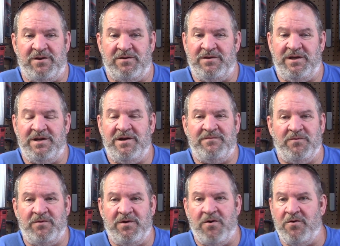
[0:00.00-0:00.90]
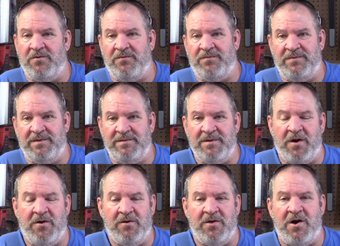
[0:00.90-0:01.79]
Don't you don't have to go
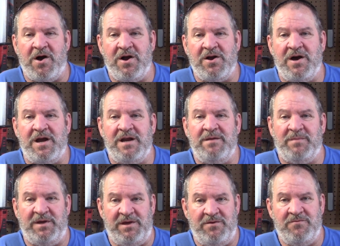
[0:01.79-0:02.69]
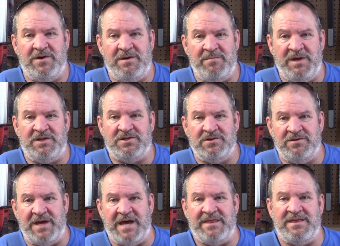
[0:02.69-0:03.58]
whole hog on it, but you want to make
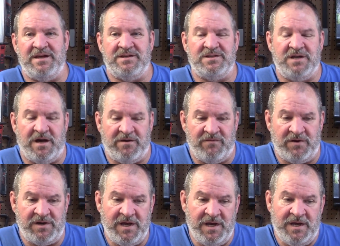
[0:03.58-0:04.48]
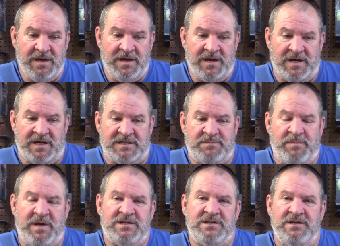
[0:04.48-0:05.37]
sure that thing's covered. Uh,
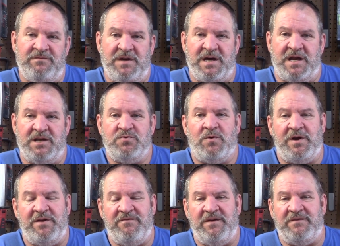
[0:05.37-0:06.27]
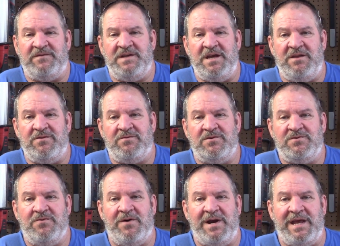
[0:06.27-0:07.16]
especially if you got a twenty fifteen through
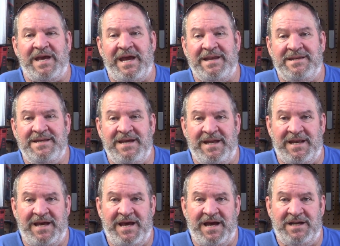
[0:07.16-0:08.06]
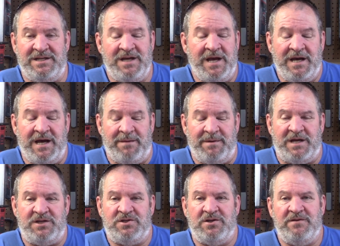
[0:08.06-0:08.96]
twenty eighteen Edge. I'm
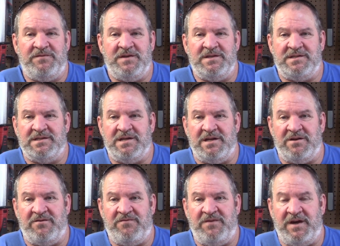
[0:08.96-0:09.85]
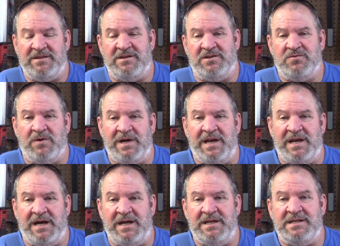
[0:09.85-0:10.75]
not sure if this is going to affect the twenty
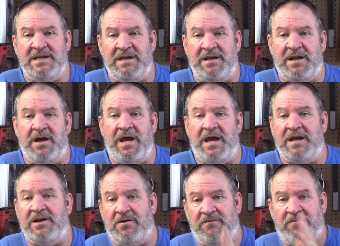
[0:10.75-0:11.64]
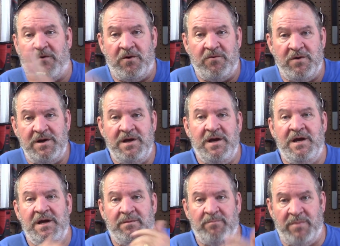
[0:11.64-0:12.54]
nineteen and forward,
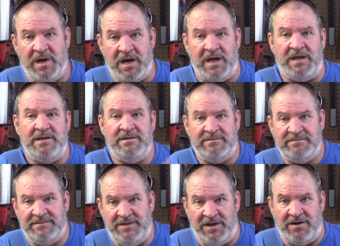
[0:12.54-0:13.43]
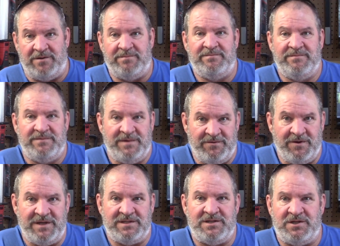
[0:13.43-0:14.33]
but you know,
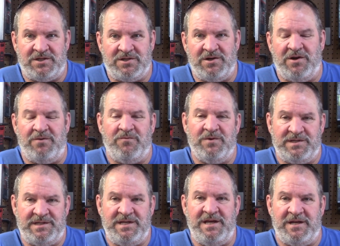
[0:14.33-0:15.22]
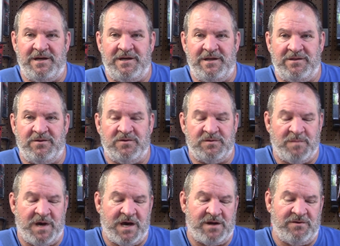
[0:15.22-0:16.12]
rest assured we're seeing it in those
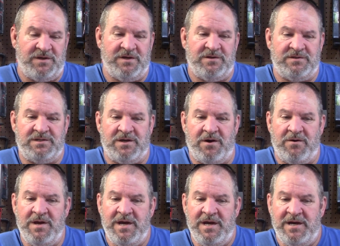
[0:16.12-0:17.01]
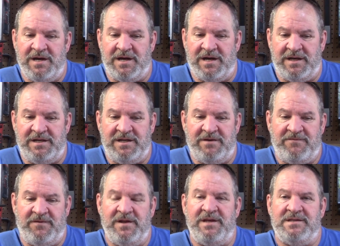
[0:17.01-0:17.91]
model years. So uh,
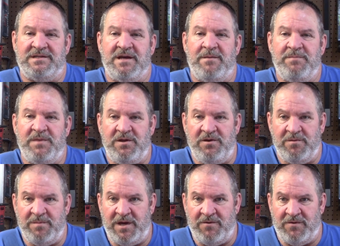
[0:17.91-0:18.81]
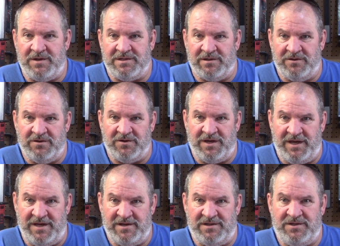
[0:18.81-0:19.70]
definitely something you may want to look
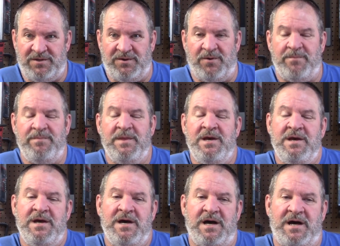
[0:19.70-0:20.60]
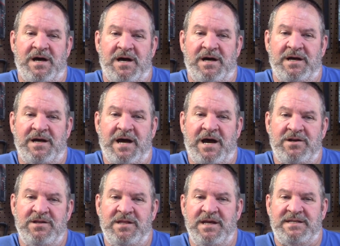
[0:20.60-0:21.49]
into. Uh, how
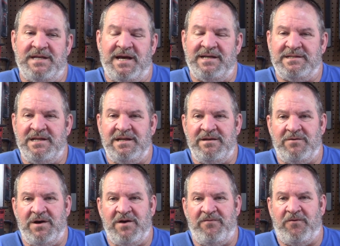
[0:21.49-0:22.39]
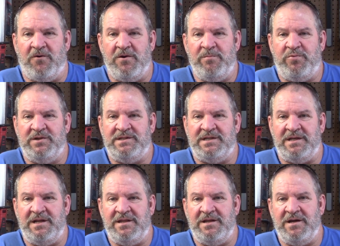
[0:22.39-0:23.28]
do they test it? Well, Ford puts
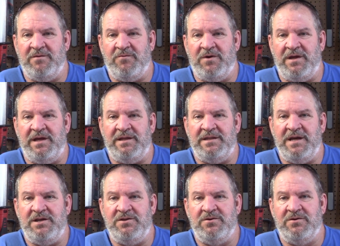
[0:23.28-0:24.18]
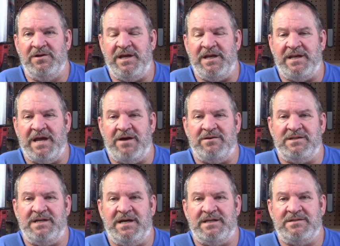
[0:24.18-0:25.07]
it in there and, and they do a leak down
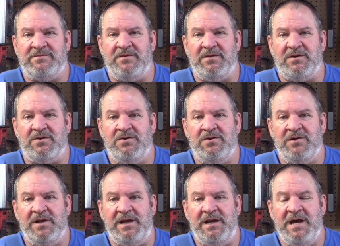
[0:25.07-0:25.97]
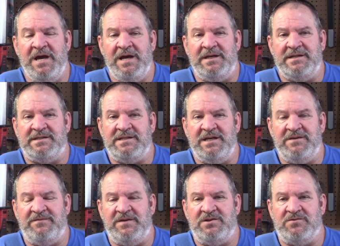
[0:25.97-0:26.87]
test for the coolant to see
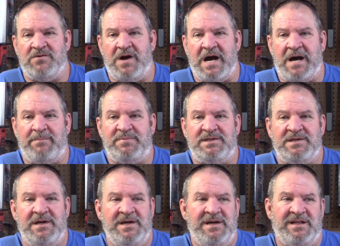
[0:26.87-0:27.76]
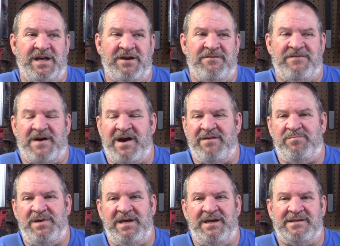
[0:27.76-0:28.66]
if it drops like
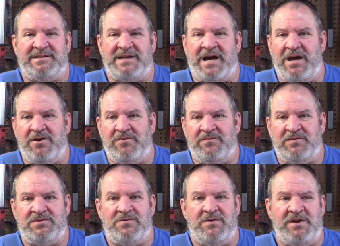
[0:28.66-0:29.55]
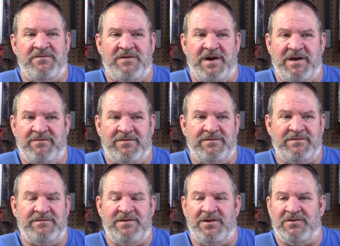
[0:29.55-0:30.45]
five P S I over twenty-five.
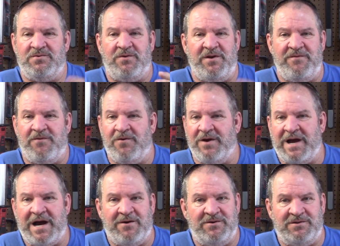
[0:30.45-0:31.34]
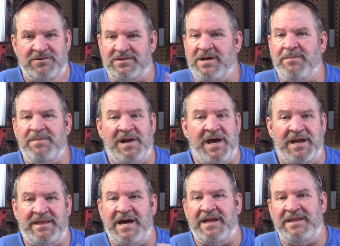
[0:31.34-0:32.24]
You know, twenty-four hours or something
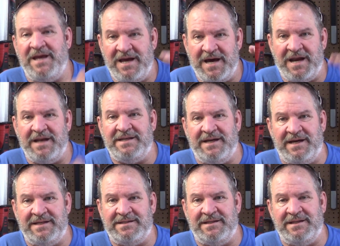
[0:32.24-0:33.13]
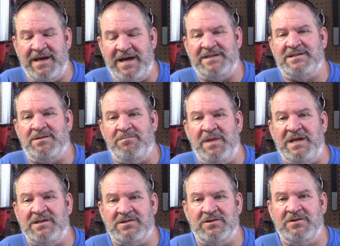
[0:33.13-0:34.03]
like that. They got to test it. It has to
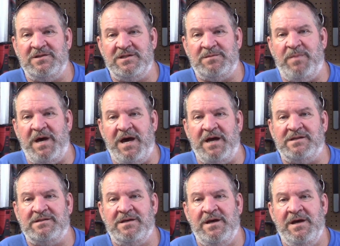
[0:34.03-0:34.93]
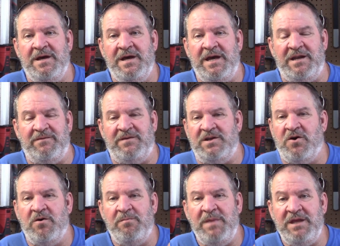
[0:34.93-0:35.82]
meet certain specs, and if it
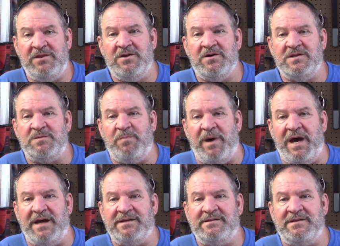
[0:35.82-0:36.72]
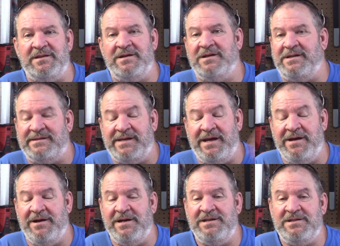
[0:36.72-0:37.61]
don't meet those specs, then they're going to say
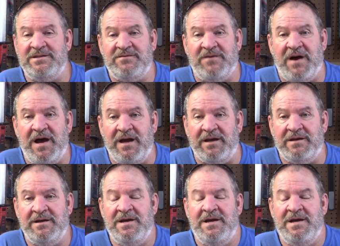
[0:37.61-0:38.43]
your engine's fine.